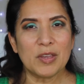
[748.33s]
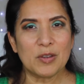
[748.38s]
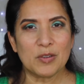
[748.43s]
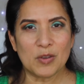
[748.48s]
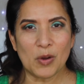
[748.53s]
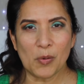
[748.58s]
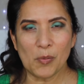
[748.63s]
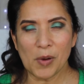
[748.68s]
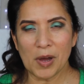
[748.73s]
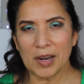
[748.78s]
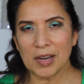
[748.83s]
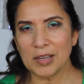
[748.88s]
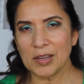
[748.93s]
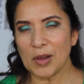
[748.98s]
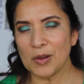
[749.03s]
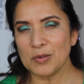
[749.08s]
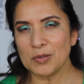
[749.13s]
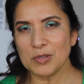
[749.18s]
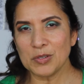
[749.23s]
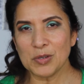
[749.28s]
You don't want to
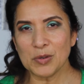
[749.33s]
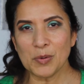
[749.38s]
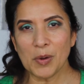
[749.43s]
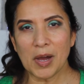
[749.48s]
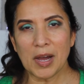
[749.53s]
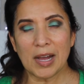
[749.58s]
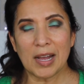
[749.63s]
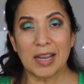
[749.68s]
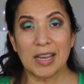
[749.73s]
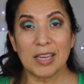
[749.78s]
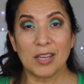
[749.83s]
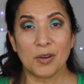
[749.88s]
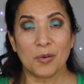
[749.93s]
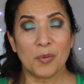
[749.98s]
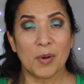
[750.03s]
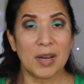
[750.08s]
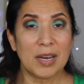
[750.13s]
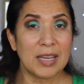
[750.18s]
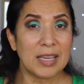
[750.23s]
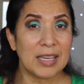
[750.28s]
go too high. You don't
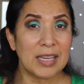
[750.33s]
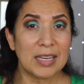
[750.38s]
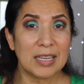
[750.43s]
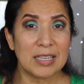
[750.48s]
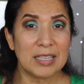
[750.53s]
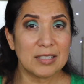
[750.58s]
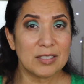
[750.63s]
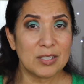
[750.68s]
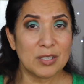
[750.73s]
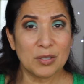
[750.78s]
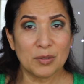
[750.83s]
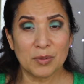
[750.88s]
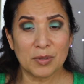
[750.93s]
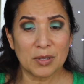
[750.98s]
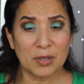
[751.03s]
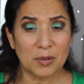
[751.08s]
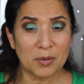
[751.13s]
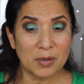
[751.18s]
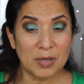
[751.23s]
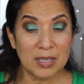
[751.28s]
want to get it too in
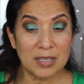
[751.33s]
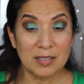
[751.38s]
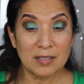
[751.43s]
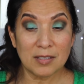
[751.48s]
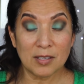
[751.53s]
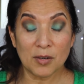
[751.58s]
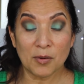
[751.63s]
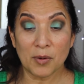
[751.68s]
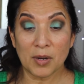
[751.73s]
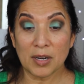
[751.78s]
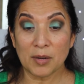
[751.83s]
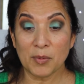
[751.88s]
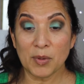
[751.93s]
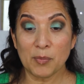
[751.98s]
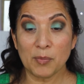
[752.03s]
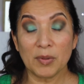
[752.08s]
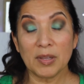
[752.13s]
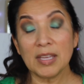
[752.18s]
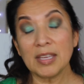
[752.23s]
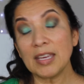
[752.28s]
the crease. You don't want to be
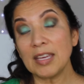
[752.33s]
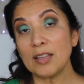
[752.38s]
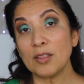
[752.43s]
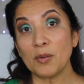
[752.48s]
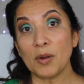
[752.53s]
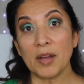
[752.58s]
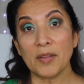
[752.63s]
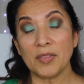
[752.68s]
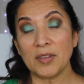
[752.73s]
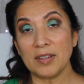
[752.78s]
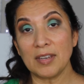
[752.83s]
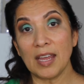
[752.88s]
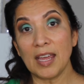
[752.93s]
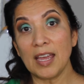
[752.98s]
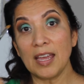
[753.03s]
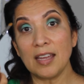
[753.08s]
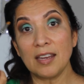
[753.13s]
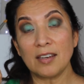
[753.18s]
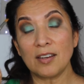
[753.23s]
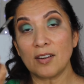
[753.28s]
blinking throughout the
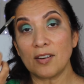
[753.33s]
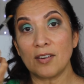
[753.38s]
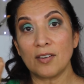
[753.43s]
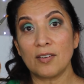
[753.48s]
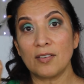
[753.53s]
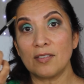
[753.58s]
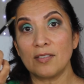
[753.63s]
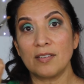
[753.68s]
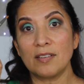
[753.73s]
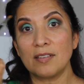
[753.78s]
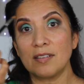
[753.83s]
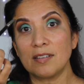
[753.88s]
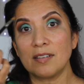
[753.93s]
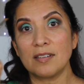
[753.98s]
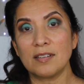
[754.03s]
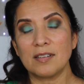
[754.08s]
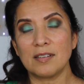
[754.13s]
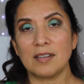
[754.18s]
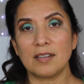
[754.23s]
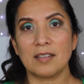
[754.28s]
day and your
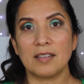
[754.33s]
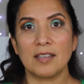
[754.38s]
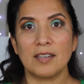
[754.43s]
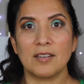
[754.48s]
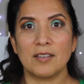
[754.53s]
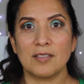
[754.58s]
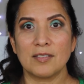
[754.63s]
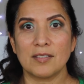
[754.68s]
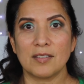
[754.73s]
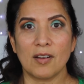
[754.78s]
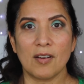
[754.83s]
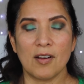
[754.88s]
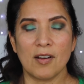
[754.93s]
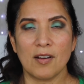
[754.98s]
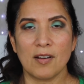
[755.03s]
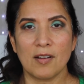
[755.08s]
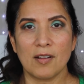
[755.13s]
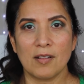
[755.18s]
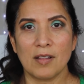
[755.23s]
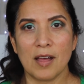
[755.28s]
glitter's
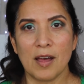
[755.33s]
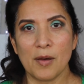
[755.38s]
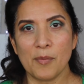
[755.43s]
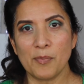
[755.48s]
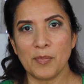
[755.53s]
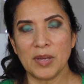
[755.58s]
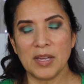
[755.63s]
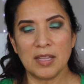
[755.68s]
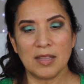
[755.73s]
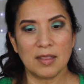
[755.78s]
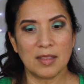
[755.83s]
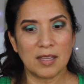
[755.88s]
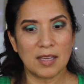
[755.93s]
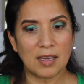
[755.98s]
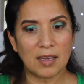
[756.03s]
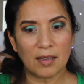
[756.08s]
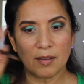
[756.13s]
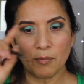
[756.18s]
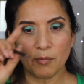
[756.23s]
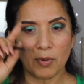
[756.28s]
all up in
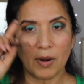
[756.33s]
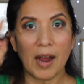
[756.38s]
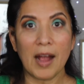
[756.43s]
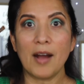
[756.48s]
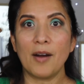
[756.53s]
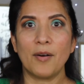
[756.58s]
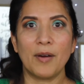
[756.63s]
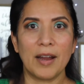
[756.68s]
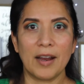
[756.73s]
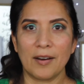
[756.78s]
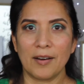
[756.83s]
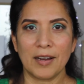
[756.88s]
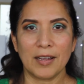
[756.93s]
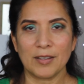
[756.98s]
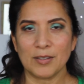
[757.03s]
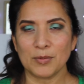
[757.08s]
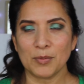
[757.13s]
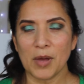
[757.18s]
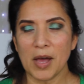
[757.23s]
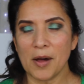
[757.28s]
the brow area
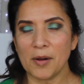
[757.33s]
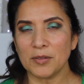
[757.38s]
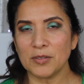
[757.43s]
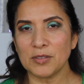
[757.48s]
as well.